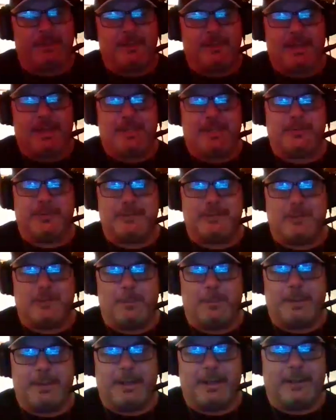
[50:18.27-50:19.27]
closets
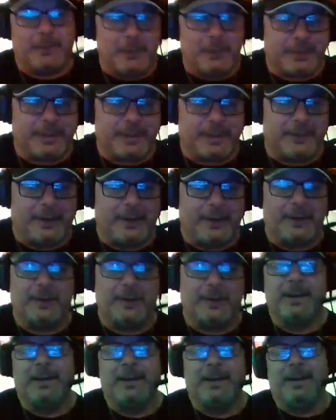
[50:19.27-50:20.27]
open, and I look in there,
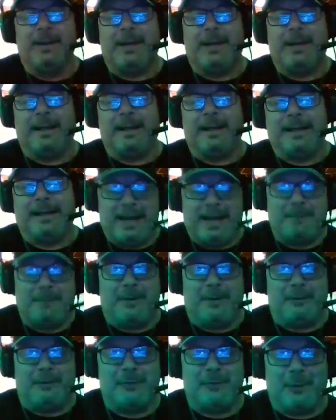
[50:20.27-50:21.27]
and it gave
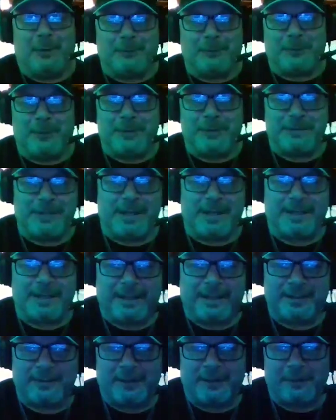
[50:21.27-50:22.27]
me a jolt for a
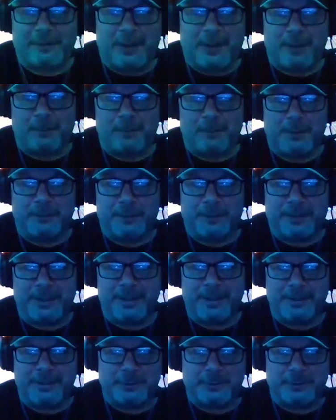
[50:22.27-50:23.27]
second because I thought one of her
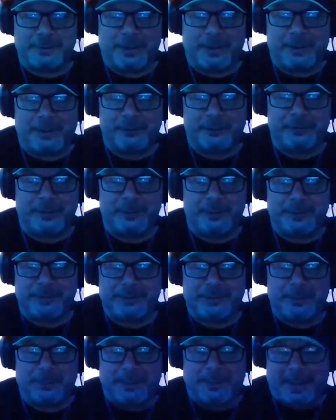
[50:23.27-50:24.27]
kids was there because she was
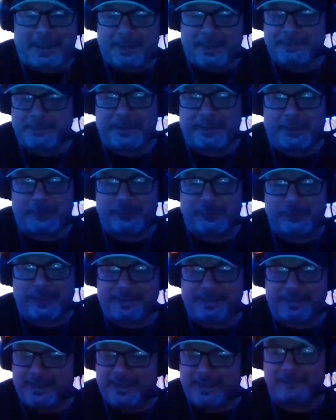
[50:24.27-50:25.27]
still downstairs. She
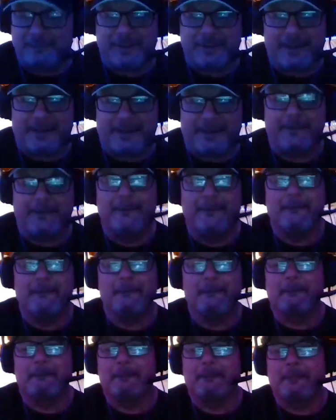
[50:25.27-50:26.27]
hadn't left yet.
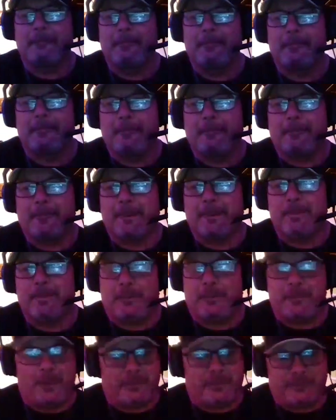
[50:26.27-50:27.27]

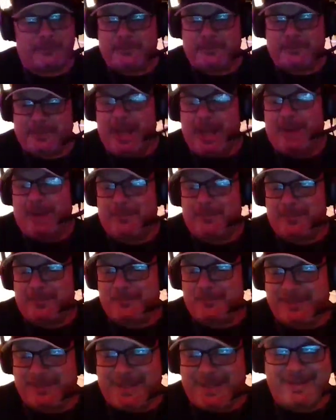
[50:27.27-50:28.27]
So I thought she forgot one
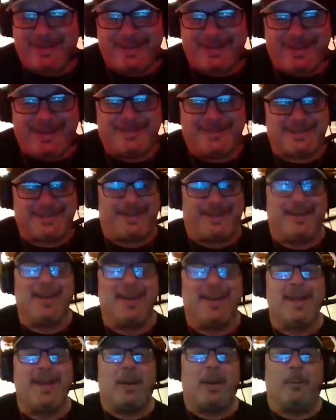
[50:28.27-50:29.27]
of her kids, and
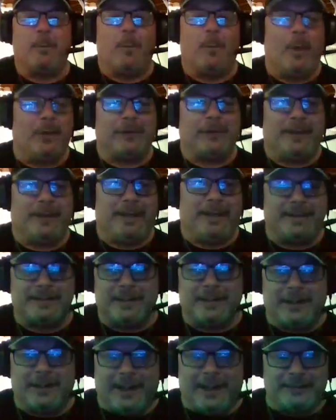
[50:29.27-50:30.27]
it wasn't.
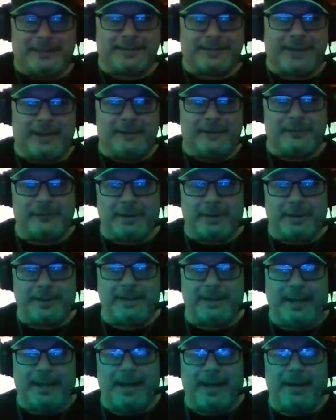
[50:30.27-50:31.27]
It's a life-size
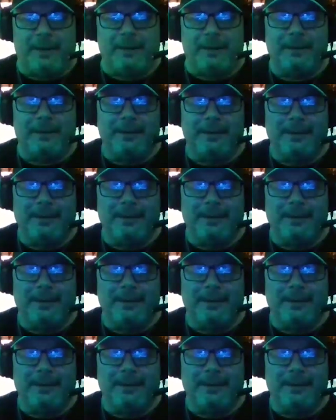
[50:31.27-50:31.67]
Chucky doll